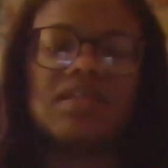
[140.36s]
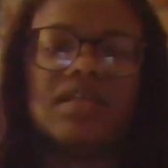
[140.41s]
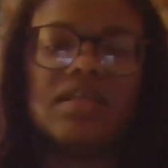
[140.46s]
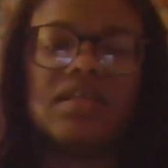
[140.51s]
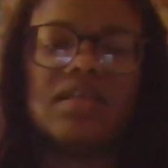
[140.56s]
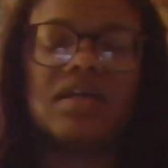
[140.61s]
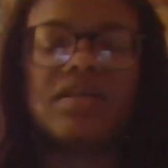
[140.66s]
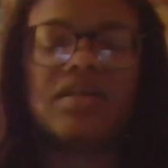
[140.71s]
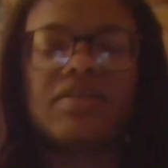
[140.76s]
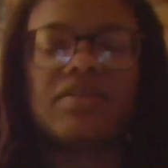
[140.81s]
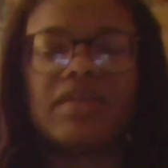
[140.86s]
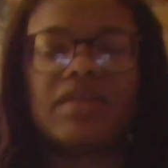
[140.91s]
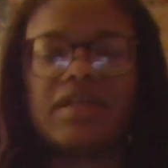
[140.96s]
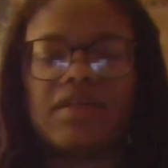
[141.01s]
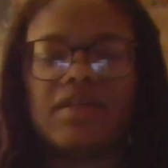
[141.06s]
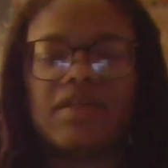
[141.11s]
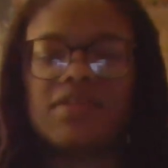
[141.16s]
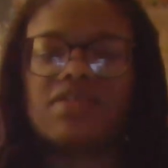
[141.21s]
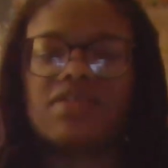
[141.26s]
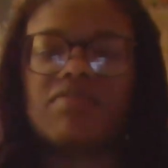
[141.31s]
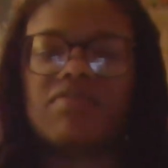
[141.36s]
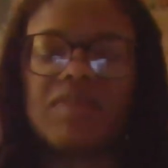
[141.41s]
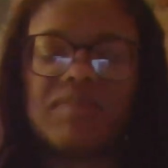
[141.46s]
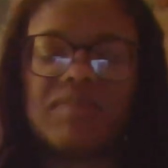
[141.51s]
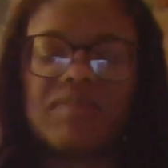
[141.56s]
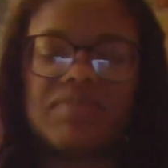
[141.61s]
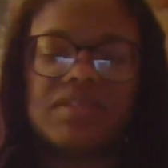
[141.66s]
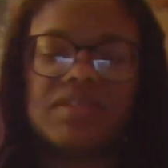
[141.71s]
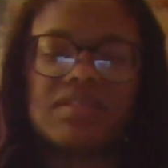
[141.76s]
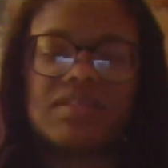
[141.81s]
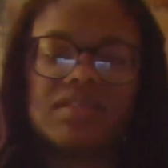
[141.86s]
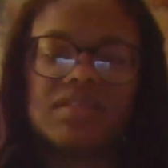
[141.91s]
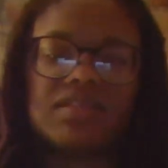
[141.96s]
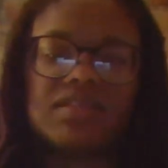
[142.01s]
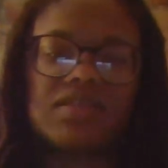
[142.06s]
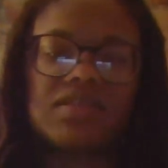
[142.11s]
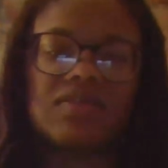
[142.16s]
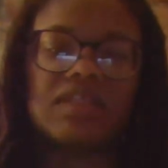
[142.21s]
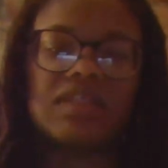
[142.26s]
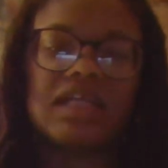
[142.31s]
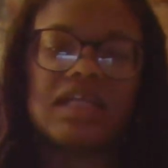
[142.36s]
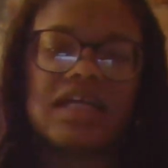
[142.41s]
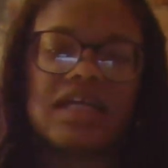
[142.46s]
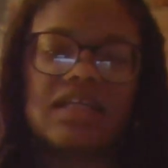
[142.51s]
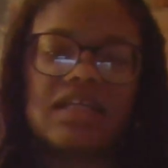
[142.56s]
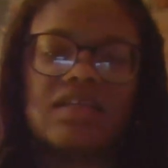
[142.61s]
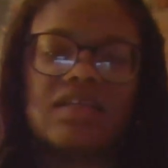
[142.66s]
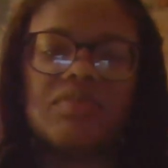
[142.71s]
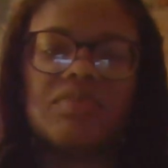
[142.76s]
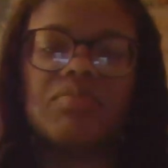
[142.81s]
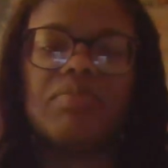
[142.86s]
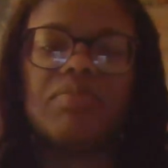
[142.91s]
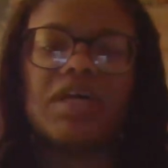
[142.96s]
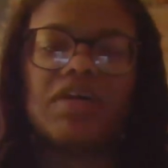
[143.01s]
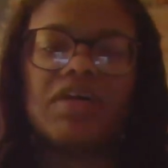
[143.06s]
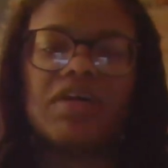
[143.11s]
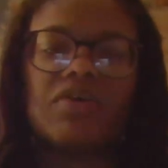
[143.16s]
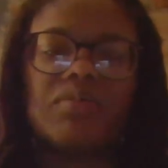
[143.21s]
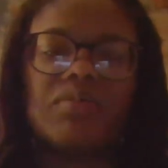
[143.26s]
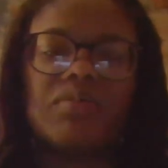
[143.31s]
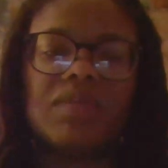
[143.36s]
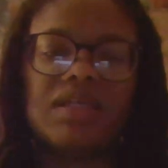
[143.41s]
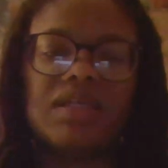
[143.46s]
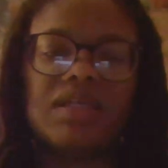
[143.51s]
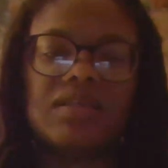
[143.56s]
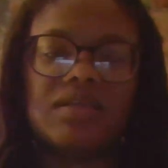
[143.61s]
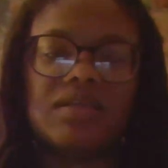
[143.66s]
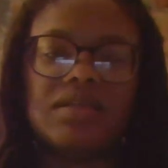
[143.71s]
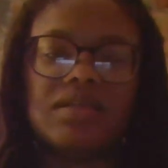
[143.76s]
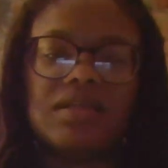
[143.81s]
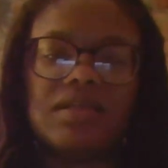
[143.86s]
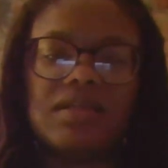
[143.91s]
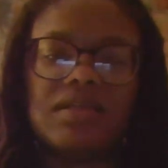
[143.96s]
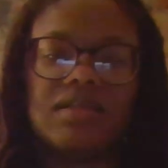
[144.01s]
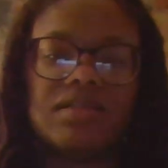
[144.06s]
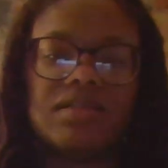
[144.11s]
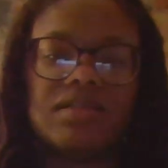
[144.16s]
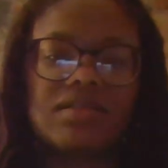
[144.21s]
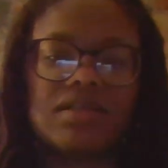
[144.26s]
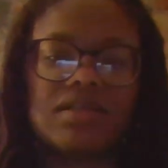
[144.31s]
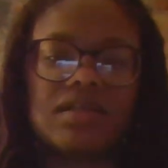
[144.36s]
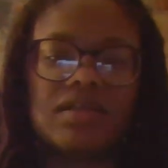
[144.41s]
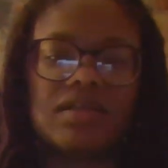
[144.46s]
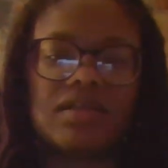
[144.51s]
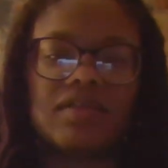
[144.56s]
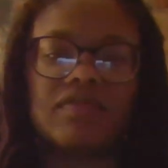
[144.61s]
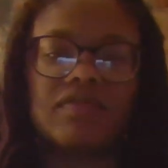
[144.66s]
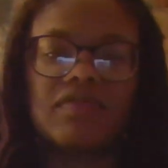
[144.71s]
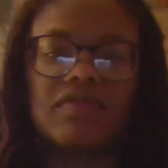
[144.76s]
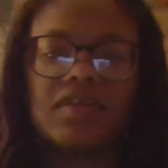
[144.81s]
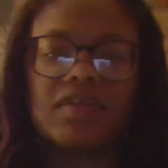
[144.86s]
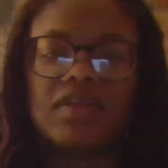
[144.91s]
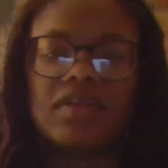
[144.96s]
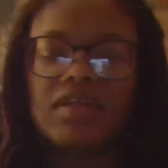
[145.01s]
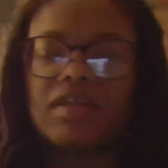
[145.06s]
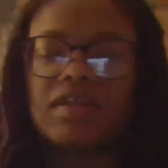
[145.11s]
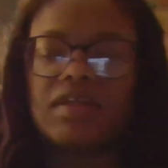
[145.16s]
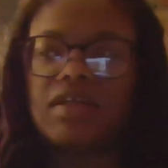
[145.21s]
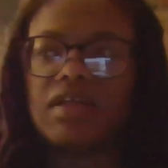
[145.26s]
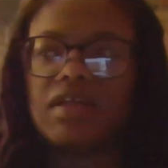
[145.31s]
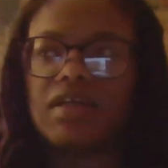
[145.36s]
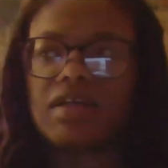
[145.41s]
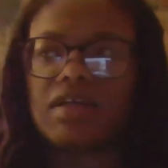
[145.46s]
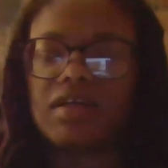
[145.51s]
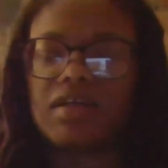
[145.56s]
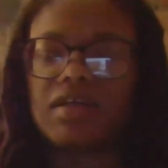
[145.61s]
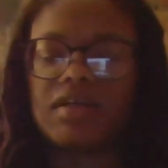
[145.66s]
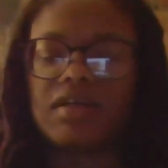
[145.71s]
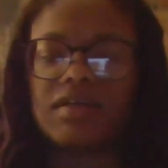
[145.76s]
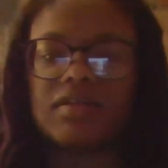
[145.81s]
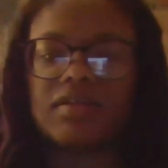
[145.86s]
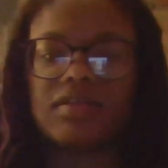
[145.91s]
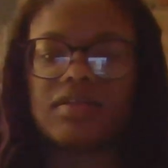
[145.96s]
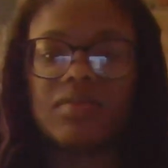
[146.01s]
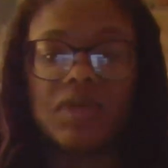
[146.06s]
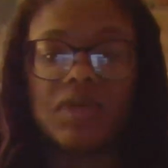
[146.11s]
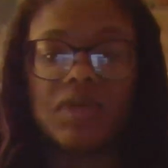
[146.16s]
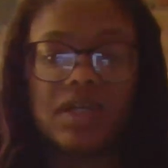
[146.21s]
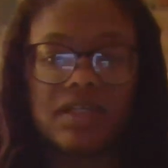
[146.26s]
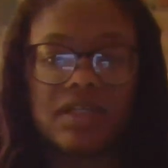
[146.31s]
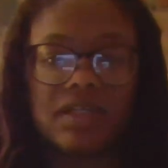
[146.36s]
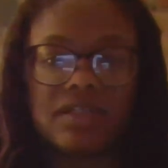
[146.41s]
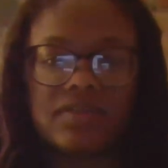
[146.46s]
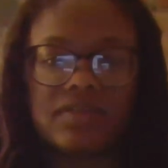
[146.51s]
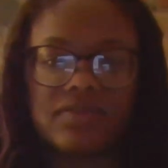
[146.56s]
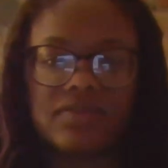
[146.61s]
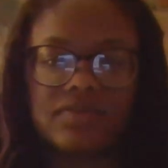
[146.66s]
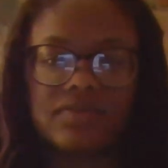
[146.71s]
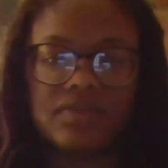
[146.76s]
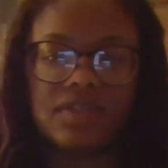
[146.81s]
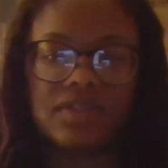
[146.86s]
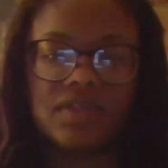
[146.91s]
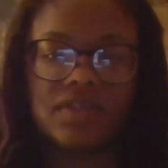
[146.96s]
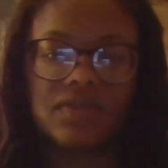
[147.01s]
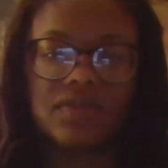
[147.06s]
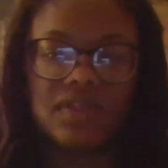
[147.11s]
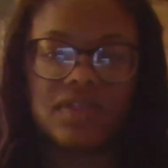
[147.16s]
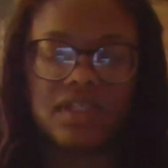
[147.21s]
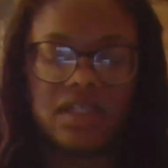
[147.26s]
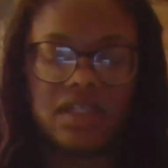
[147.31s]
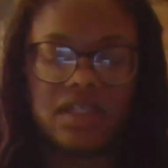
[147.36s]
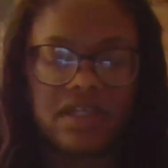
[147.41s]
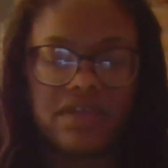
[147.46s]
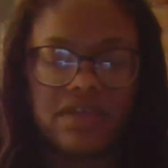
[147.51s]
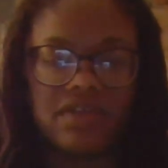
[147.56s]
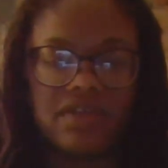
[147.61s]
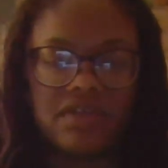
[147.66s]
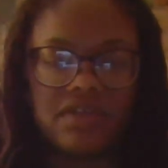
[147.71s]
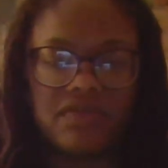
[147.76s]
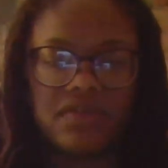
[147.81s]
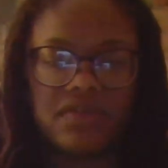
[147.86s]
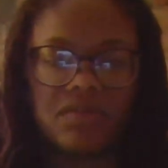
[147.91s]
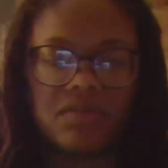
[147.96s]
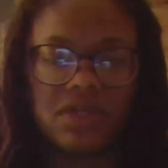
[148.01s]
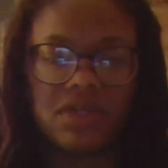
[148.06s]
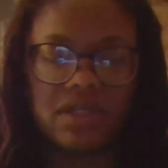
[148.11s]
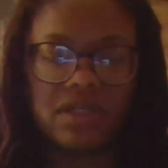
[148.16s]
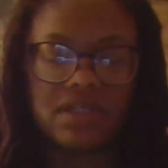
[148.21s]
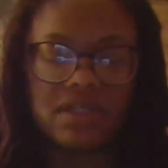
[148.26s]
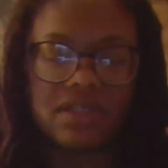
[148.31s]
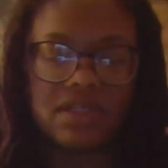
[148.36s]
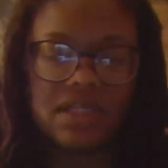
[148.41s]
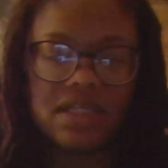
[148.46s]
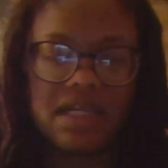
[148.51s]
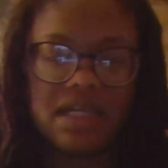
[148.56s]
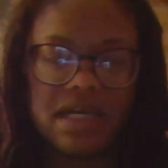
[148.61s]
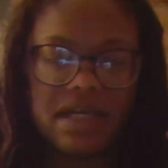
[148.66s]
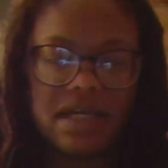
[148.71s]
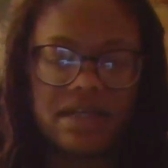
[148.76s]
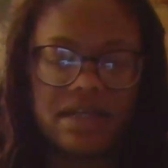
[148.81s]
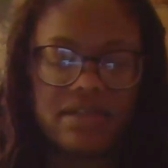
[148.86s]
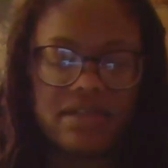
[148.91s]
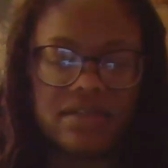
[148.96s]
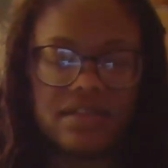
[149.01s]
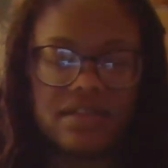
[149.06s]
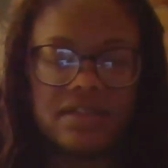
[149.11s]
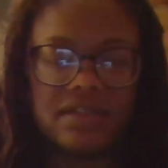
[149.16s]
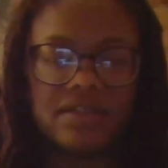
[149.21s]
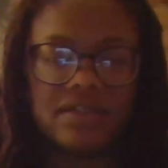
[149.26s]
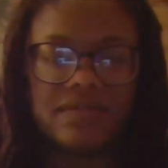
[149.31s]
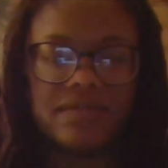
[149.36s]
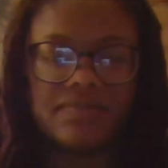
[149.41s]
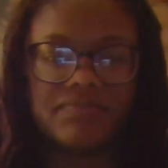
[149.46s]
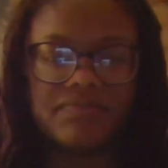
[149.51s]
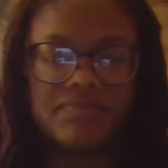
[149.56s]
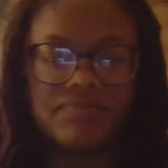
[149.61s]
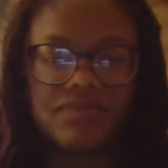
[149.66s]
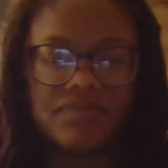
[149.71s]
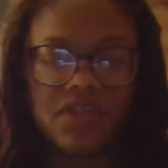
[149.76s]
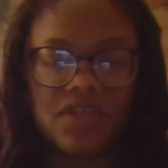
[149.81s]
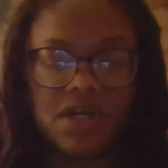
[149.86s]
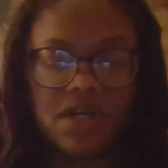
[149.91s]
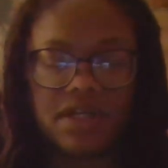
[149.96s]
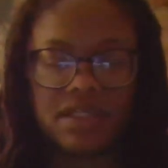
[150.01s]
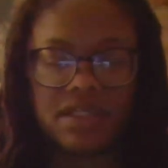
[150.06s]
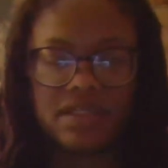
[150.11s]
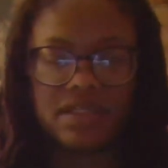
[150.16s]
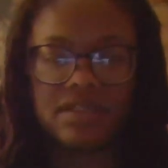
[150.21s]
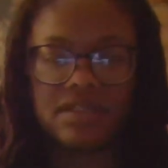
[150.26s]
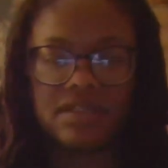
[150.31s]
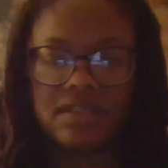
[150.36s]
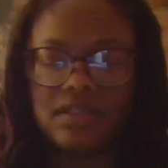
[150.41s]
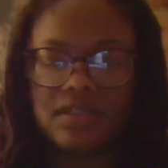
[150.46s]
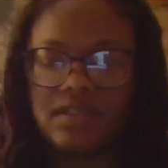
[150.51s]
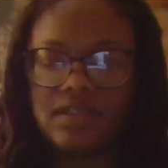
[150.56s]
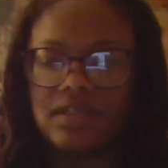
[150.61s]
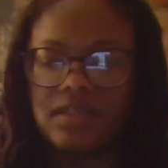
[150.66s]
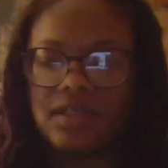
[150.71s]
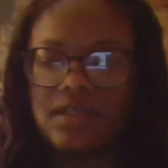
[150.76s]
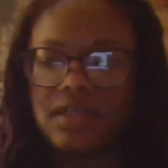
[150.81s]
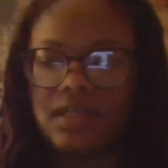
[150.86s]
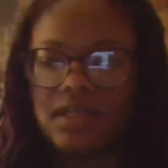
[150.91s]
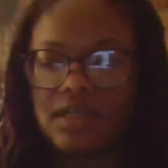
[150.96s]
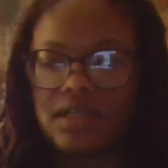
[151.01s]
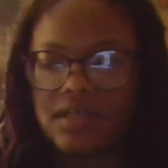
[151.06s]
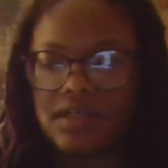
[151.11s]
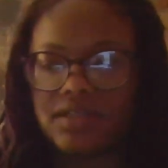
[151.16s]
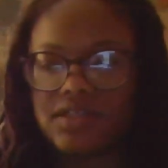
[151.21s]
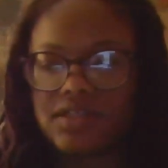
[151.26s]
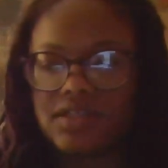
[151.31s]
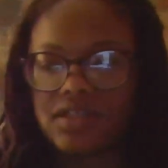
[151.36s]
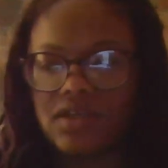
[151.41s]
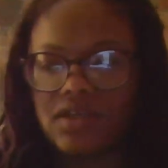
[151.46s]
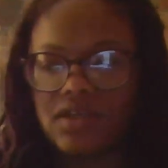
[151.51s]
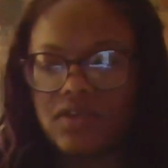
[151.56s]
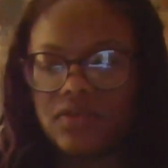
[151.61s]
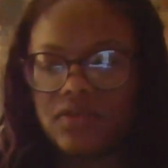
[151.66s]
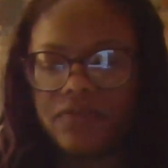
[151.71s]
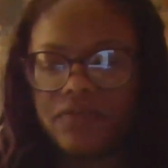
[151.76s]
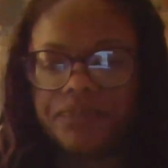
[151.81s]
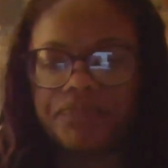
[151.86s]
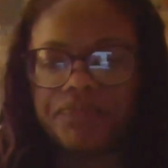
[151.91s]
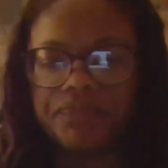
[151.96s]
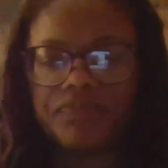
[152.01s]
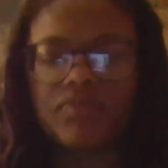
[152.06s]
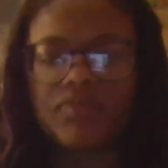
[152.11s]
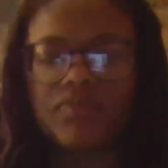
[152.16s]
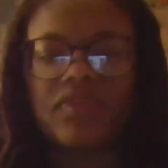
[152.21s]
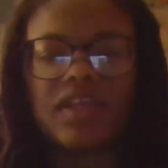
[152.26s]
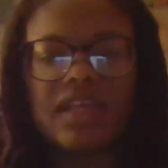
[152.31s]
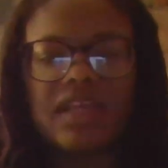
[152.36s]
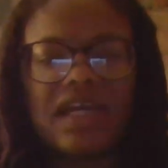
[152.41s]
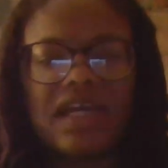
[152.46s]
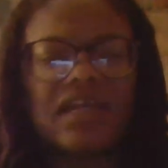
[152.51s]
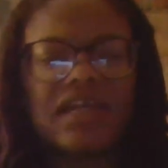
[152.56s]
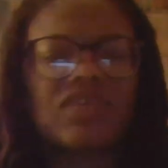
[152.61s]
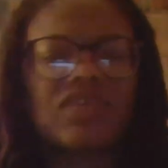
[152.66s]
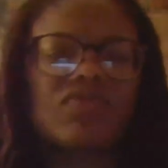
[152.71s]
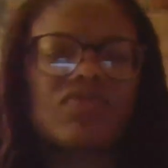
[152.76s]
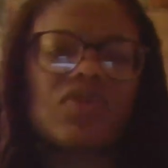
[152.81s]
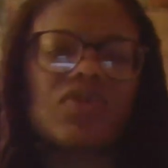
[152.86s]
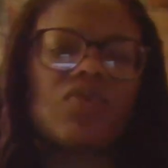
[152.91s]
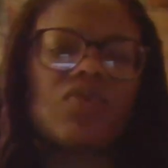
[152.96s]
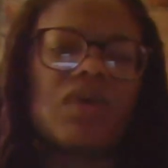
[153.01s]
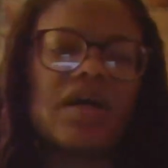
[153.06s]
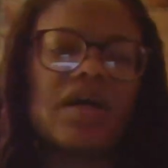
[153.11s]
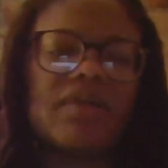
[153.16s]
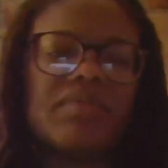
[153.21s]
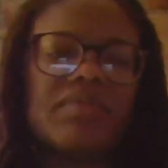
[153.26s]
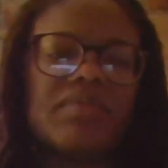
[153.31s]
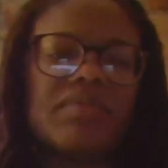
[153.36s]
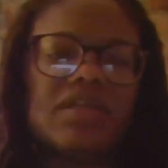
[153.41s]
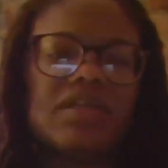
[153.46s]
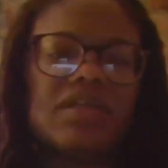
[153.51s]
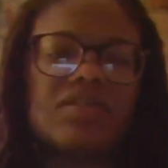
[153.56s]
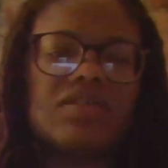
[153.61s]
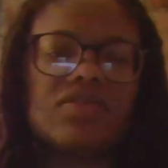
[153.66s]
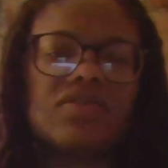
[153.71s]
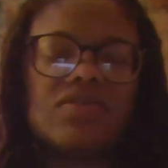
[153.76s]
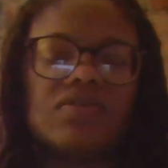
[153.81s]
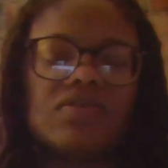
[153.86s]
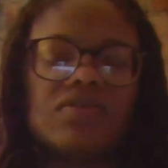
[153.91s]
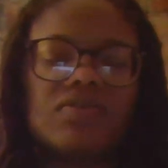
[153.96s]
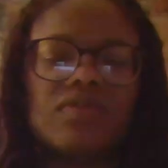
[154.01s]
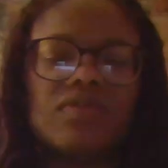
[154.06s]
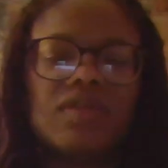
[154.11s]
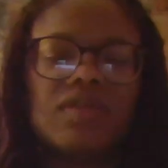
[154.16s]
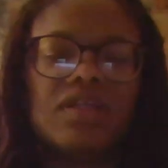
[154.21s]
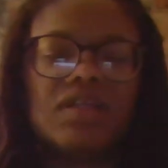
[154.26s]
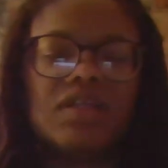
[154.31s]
in other areas of my business, so that I can better meet the needs of uh, the market, you know, in the area of the market that I um, target. Uh, so that has required me to